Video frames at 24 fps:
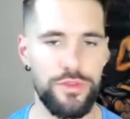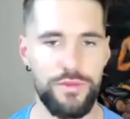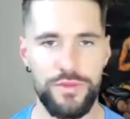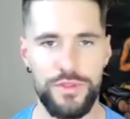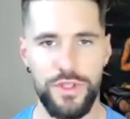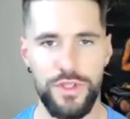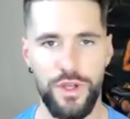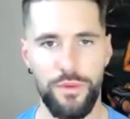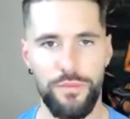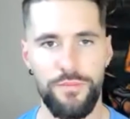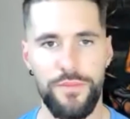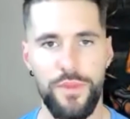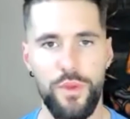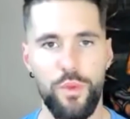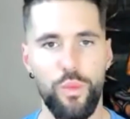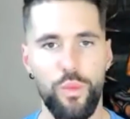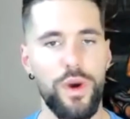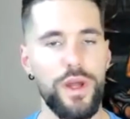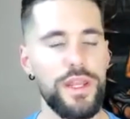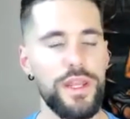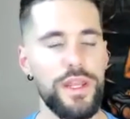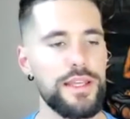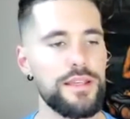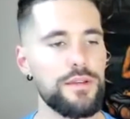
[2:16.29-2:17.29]
So,
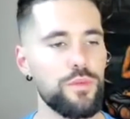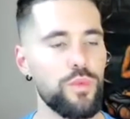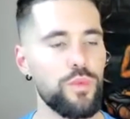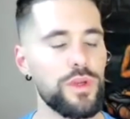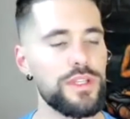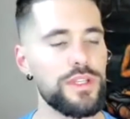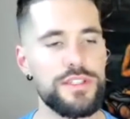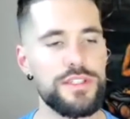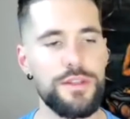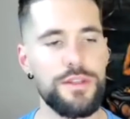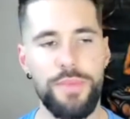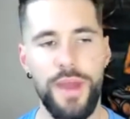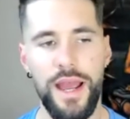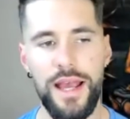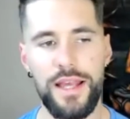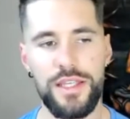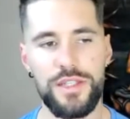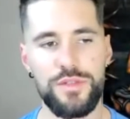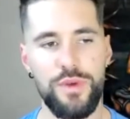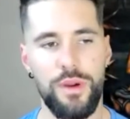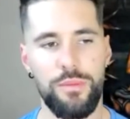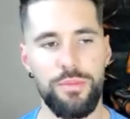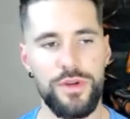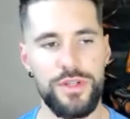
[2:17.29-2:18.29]
what is what does the
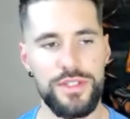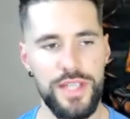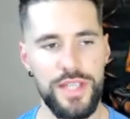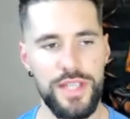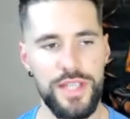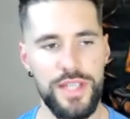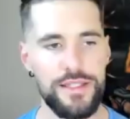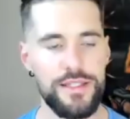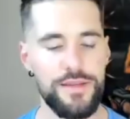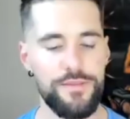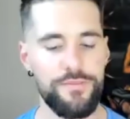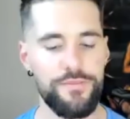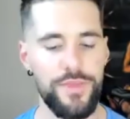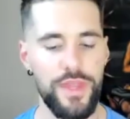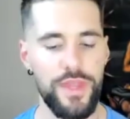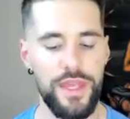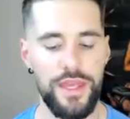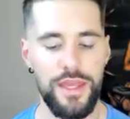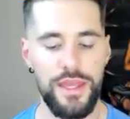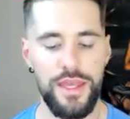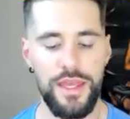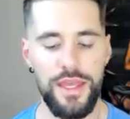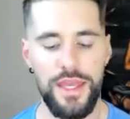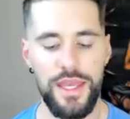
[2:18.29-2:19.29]
past represent?
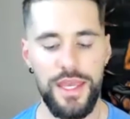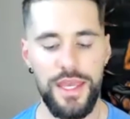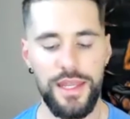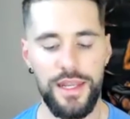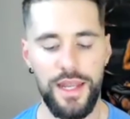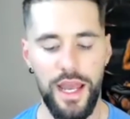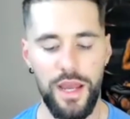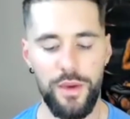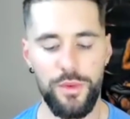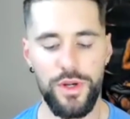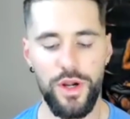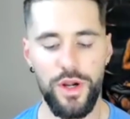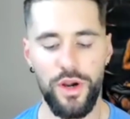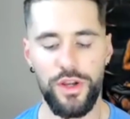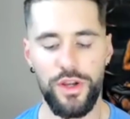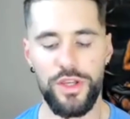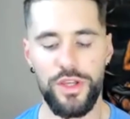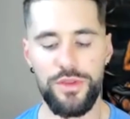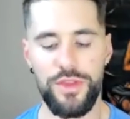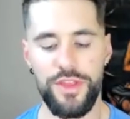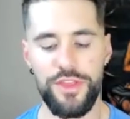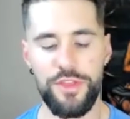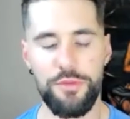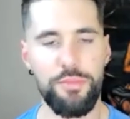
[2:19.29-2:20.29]
And I would
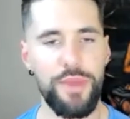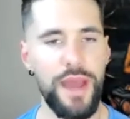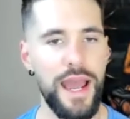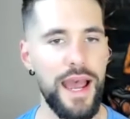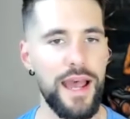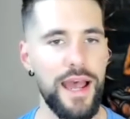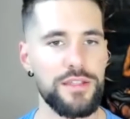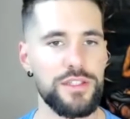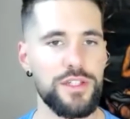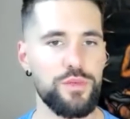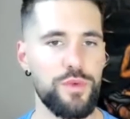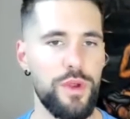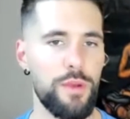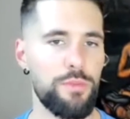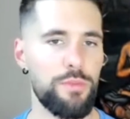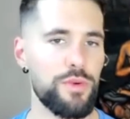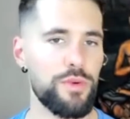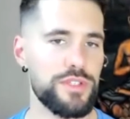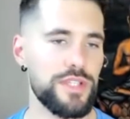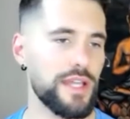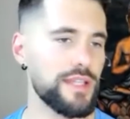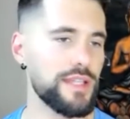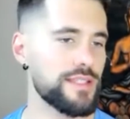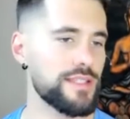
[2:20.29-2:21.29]
argue that the past
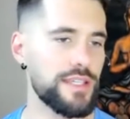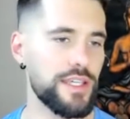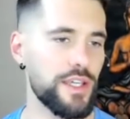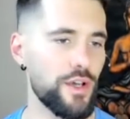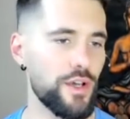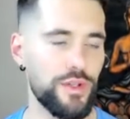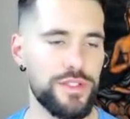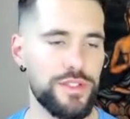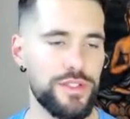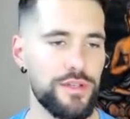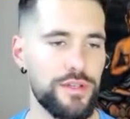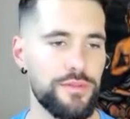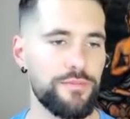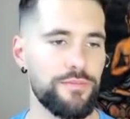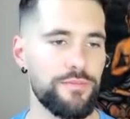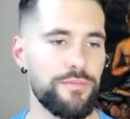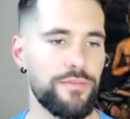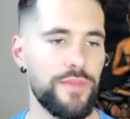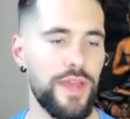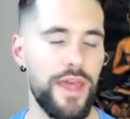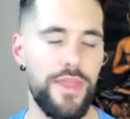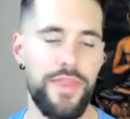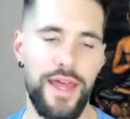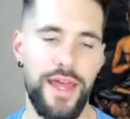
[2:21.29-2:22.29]
represents guilt,
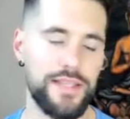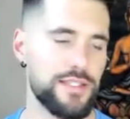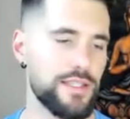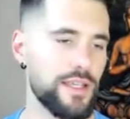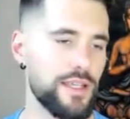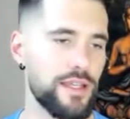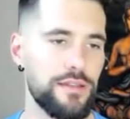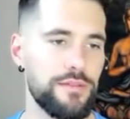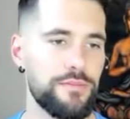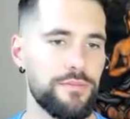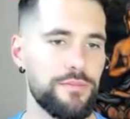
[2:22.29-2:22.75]
and that's it.